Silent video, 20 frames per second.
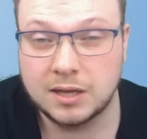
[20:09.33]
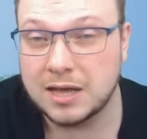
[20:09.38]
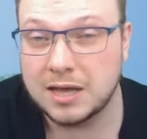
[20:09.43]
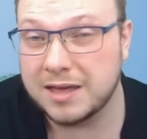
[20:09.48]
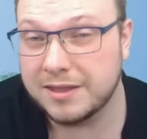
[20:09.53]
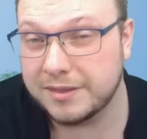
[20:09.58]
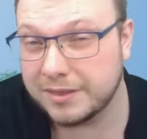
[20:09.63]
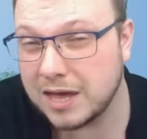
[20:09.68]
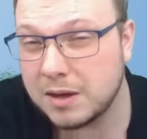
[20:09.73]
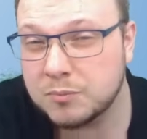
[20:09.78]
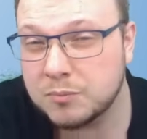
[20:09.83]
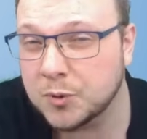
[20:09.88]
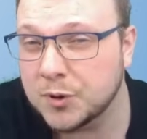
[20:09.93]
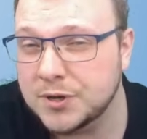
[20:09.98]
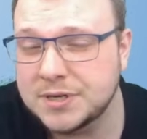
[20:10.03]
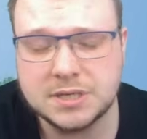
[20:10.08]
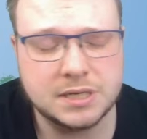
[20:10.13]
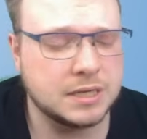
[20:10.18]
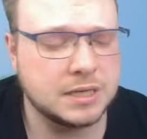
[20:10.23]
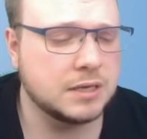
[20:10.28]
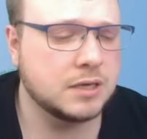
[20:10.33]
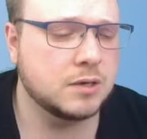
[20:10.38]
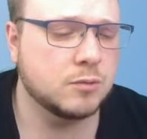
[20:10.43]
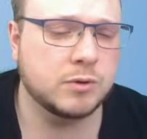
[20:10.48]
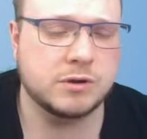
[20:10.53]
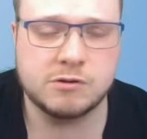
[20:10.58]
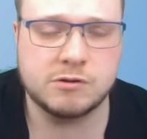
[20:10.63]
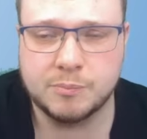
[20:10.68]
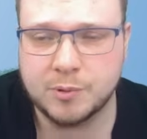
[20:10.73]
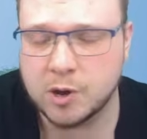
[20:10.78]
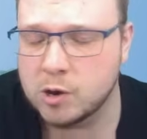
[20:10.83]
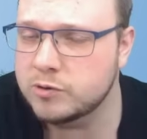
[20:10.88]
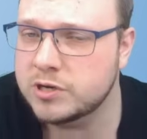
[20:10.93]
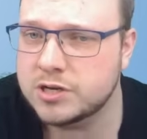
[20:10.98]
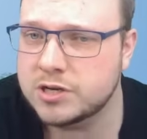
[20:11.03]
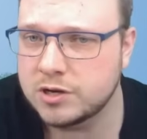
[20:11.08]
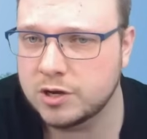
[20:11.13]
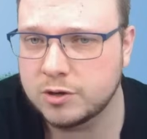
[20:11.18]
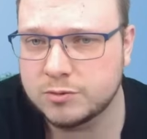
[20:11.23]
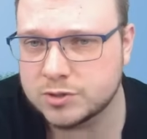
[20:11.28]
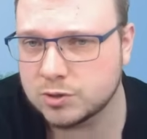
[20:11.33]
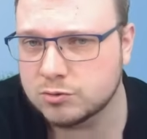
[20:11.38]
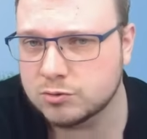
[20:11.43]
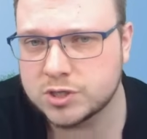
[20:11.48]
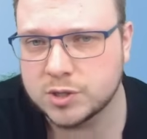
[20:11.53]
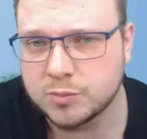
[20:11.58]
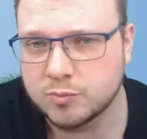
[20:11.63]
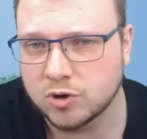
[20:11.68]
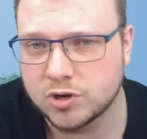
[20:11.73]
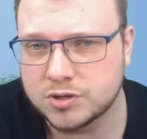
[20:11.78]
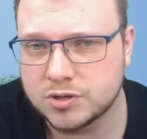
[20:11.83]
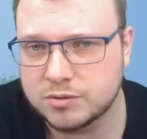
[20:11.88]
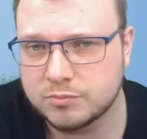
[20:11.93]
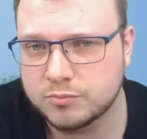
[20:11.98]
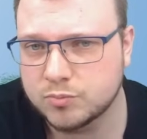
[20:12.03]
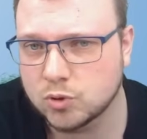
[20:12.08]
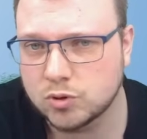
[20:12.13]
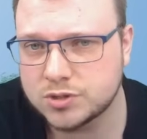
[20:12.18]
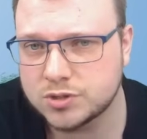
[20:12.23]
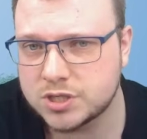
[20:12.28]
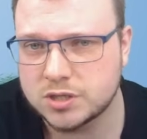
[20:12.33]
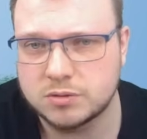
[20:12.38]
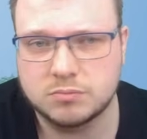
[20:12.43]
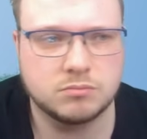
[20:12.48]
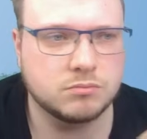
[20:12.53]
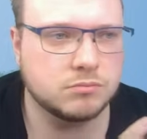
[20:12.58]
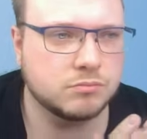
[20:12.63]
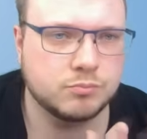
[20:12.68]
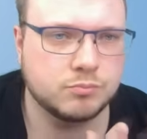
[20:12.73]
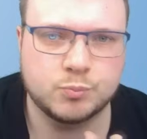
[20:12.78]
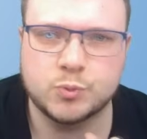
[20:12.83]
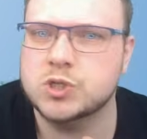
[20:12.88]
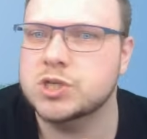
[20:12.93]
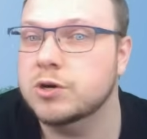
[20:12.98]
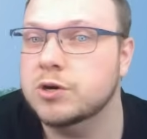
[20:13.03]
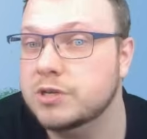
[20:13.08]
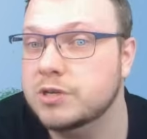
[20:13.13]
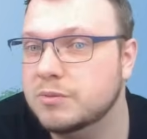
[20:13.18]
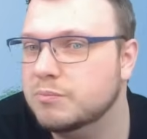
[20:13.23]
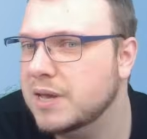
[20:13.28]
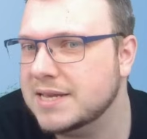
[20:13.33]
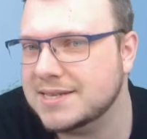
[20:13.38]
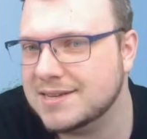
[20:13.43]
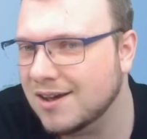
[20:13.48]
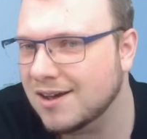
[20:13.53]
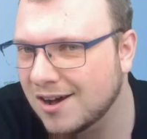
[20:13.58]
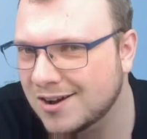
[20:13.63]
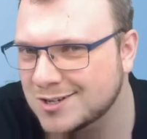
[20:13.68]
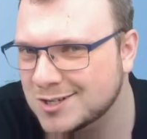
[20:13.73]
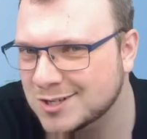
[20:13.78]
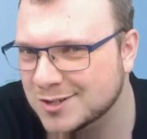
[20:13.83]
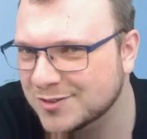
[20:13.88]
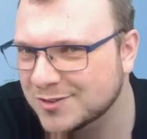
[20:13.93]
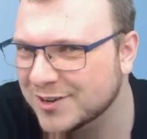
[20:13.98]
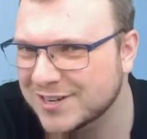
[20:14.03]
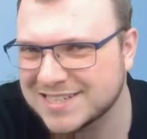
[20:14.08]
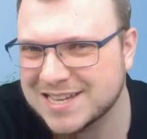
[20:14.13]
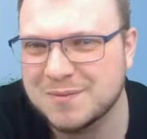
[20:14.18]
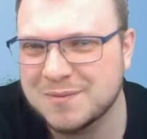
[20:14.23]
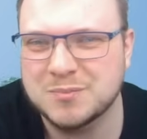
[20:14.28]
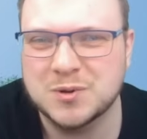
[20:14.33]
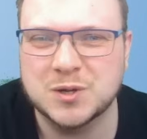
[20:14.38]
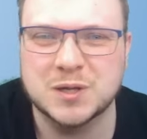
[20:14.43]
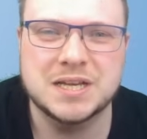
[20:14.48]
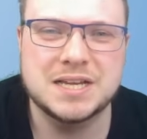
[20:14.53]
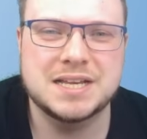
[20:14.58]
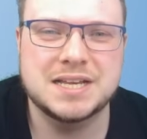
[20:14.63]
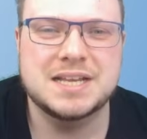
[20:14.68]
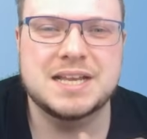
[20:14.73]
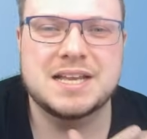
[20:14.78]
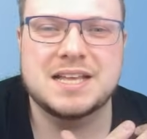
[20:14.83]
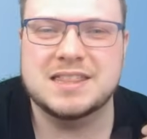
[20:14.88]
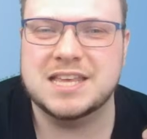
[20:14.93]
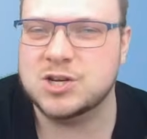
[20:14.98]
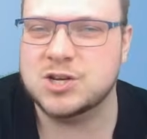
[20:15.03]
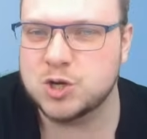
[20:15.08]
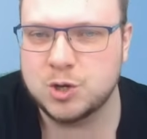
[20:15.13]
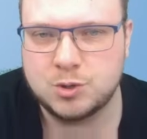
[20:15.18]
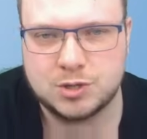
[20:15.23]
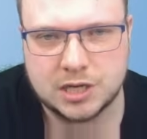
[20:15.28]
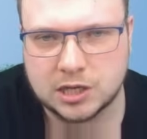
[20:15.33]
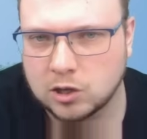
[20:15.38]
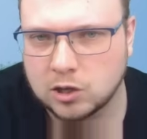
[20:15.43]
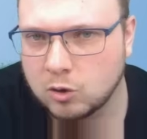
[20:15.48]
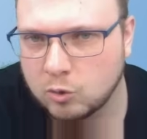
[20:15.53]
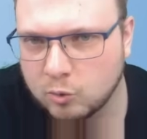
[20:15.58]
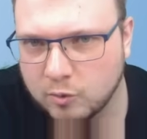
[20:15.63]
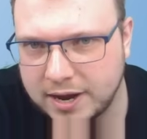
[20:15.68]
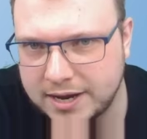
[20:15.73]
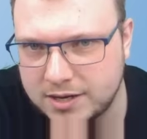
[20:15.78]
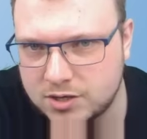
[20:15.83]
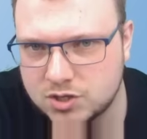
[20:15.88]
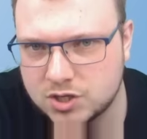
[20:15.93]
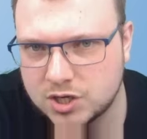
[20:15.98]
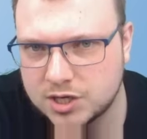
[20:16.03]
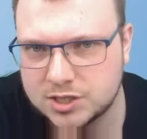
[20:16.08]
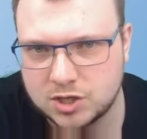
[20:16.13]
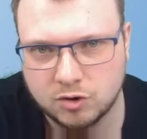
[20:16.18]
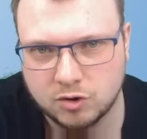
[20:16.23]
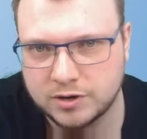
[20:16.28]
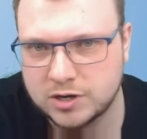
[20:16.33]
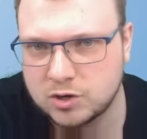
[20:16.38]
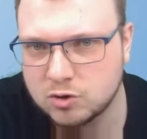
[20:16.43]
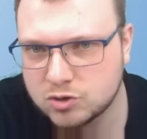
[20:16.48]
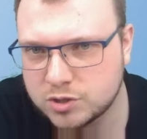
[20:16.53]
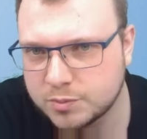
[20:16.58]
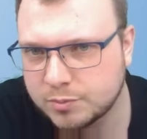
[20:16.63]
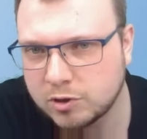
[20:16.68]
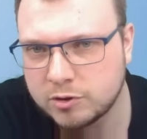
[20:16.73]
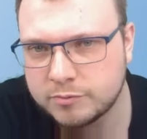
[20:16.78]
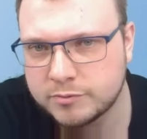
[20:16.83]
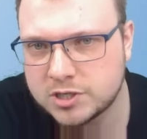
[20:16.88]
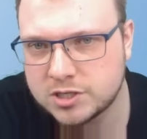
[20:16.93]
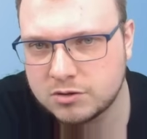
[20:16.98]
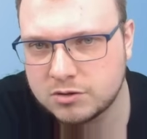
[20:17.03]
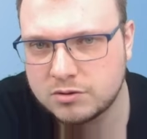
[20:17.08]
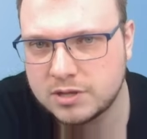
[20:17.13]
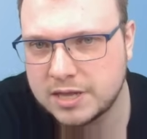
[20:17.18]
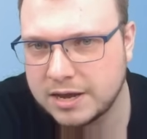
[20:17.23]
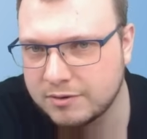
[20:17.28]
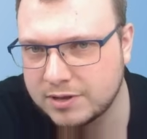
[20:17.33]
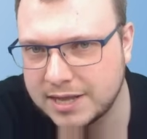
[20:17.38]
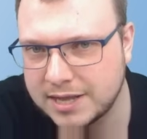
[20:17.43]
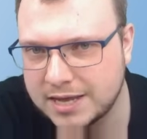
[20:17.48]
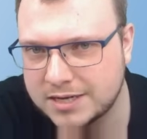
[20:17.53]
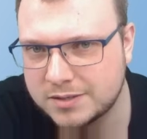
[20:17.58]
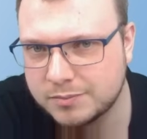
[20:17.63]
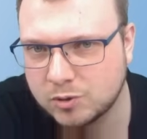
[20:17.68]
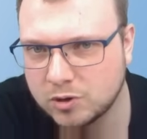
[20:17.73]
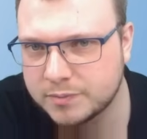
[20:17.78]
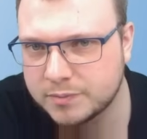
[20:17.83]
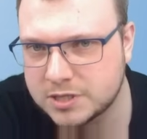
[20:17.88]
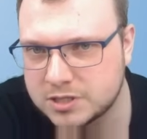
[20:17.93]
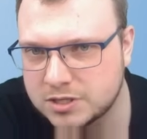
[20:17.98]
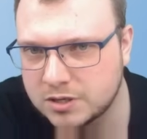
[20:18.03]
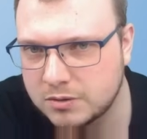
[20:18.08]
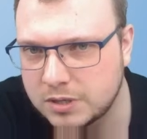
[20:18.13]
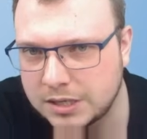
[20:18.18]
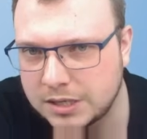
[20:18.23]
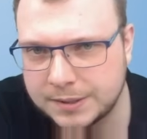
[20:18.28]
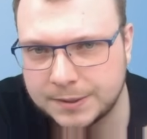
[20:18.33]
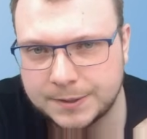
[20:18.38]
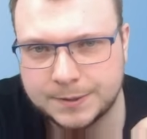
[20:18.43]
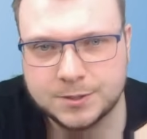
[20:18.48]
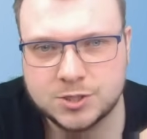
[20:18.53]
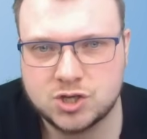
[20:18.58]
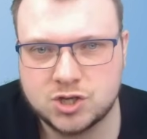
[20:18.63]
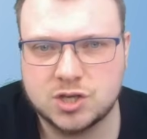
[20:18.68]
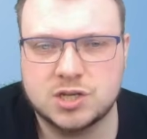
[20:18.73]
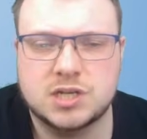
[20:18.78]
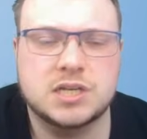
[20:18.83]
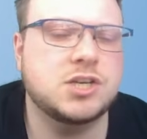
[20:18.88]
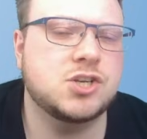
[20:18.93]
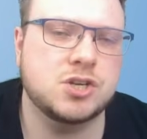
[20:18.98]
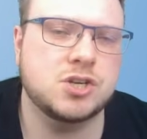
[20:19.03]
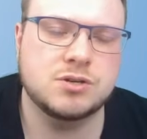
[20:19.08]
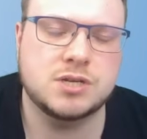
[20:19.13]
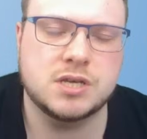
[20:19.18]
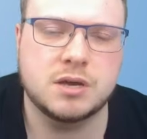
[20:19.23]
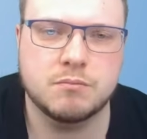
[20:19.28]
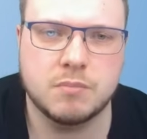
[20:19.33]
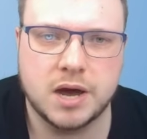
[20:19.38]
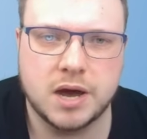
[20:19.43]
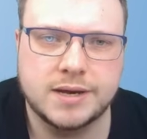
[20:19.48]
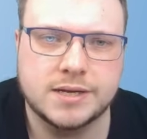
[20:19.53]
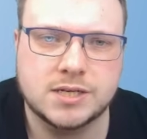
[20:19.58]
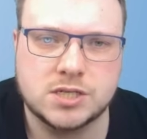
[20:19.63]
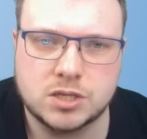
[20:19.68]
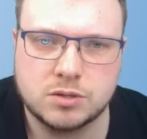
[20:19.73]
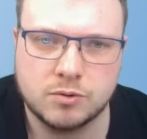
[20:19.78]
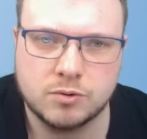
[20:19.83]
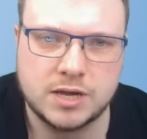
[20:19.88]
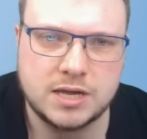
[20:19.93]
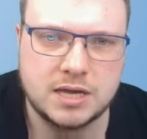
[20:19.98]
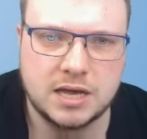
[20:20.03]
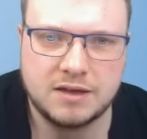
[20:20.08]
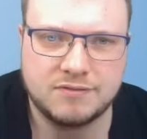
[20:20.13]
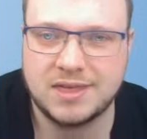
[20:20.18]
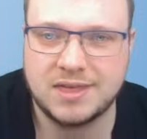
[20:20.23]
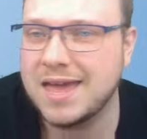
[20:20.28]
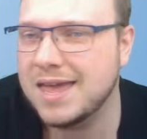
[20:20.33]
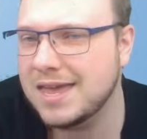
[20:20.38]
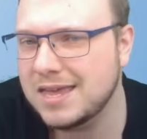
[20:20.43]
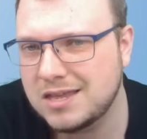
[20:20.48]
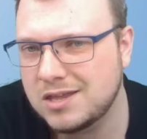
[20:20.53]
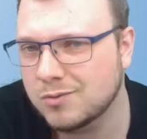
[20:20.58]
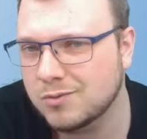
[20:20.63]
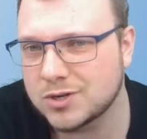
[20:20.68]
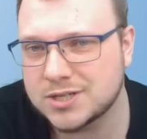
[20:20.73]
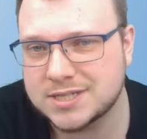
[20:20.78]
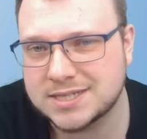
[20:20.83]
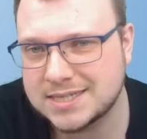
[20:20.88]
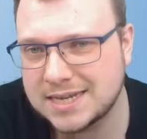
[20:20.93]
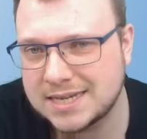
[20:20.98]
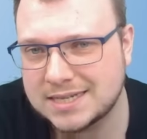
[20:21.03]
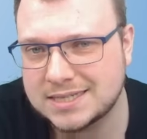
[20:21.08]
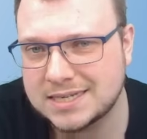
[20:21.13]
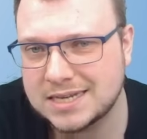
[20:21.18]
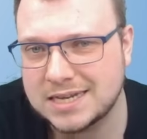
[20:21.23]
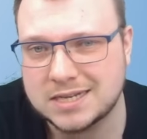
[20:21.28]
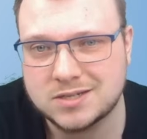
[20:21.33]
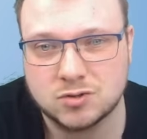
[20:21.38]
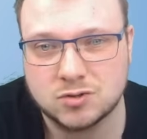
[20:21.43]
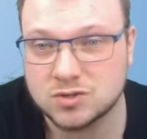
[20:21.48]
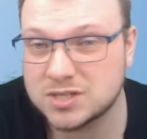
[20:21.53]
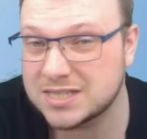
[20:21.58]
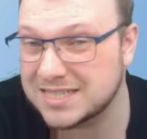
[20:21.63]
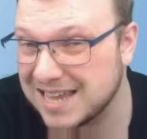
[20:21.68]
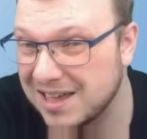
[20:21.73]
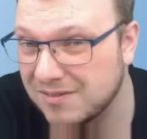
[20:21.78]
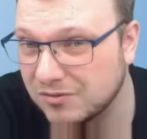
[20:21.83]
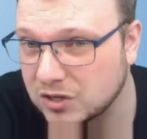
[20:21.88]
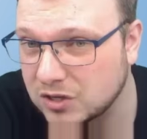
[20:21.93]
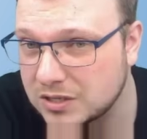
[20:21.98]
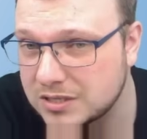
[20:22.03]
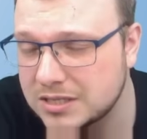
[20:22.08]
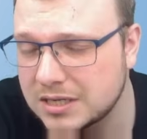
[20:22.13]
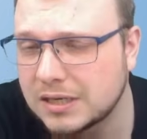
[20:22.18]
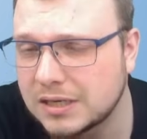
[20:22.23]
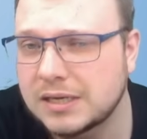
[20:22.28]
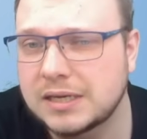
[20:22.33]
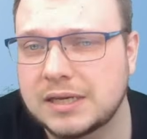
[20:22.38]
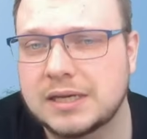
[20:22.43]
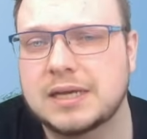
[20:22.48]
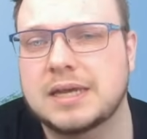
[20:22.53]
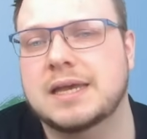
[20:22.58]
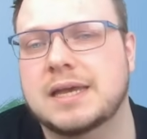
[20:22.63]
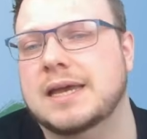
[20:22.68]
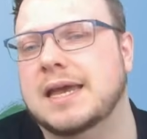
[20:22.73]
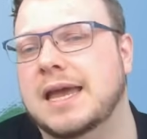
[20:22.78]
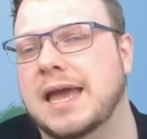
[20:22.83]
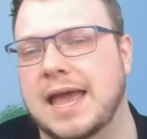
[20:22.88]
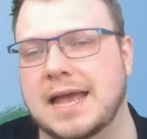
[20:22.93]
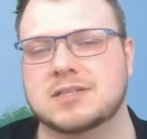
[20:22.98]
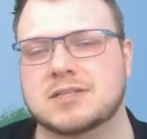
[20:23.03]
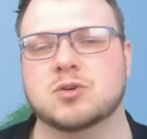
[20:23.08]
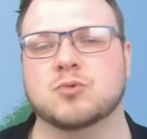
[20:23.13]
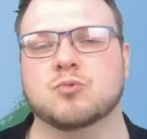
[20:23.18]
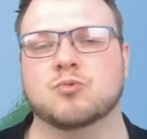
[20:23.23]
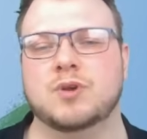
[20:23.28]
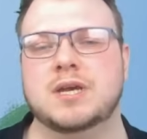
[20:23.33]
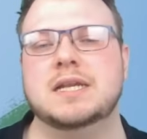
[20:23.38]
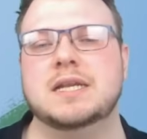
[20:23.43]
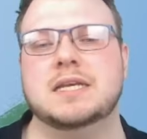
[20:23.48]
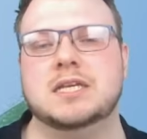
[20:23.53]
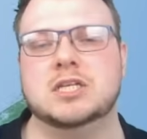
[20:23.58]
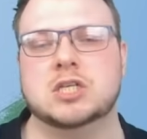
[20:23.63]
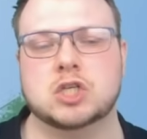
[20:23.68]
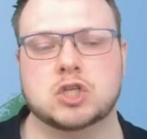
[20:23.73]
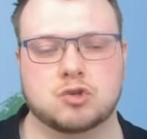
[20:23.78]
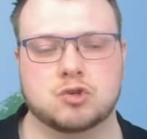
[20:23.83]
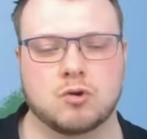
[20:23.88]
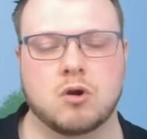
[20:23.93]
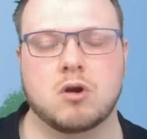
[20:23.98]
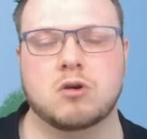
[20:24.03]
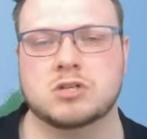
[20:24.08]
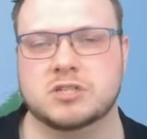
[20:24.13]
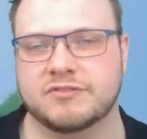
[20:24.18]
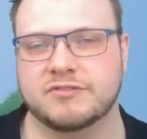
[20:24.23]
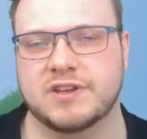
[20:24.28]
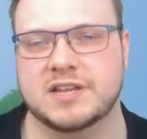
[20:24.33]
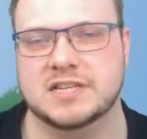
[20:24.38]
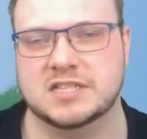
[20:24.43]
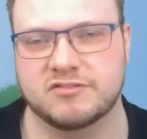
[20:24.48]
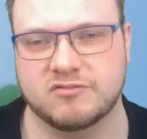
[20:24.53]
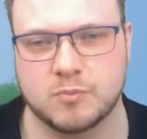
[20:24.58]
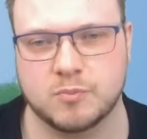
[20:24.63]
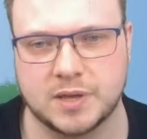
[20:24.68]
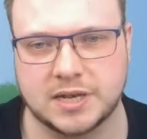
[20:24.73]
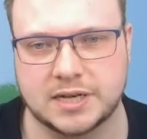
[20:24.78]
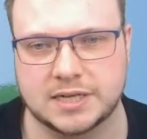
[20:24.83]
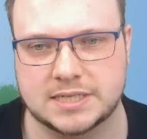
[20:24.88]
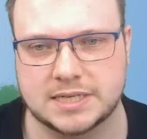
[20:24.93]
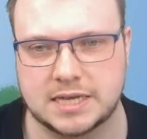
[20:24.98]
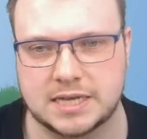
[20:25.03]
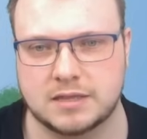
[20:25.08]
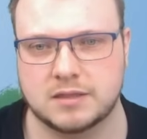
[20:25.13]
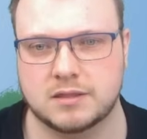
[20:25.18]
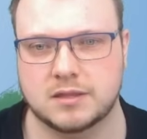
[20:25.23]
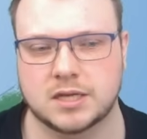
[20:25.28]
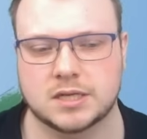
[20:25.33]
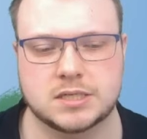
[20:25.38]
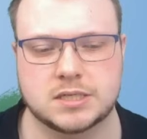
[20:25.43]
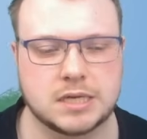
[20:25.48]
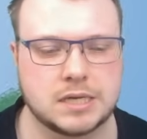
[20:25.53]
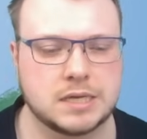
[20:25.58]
At that point, when your opponent, who has also brought some Bretonnian peasant archers, for example, they're shooting at long range because you're in your deployment zone, they're in their deployment zone, suddenly shooting at -3, if they're hitting you on 6s or 7s, it's a really strong defensive ability that